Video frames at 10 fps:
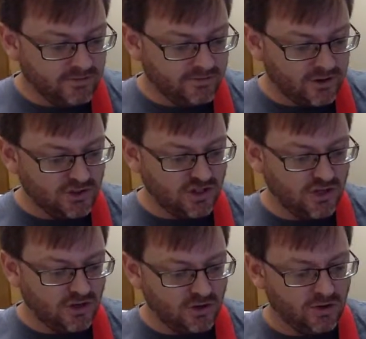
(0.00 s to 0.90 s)
Verse
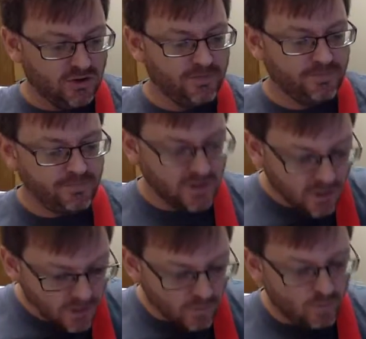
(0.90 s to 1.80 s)
2.
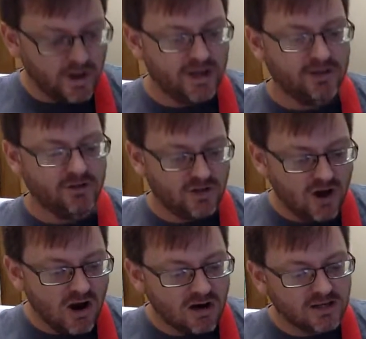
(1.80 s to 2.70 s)
When
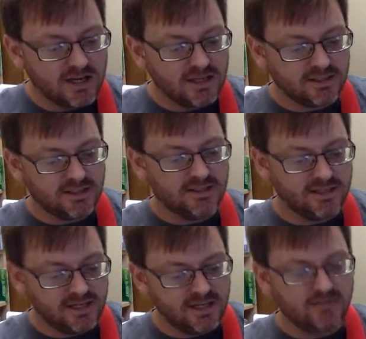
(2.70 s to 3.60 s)
darkness
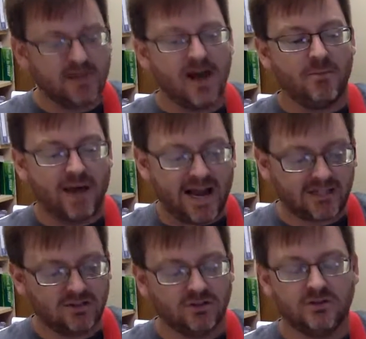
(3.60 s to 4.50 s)
seems. Now I'm
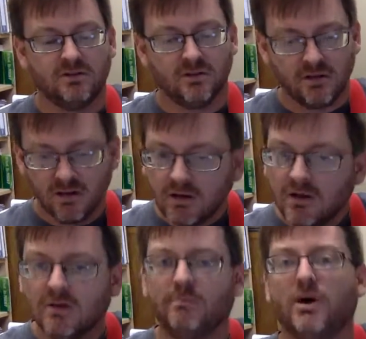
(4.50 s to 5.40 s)
back to
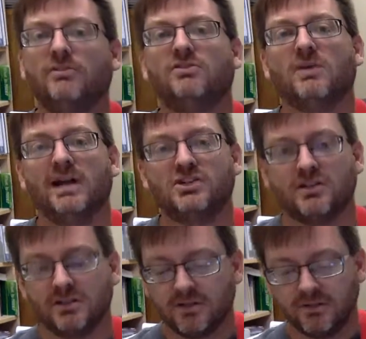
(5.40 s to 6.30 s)
both
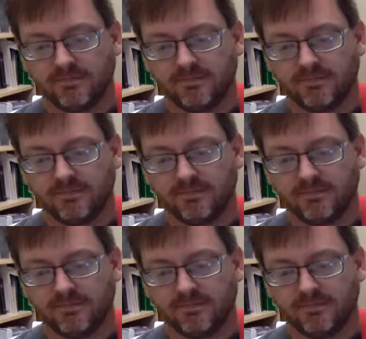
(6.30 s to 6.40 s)
directions.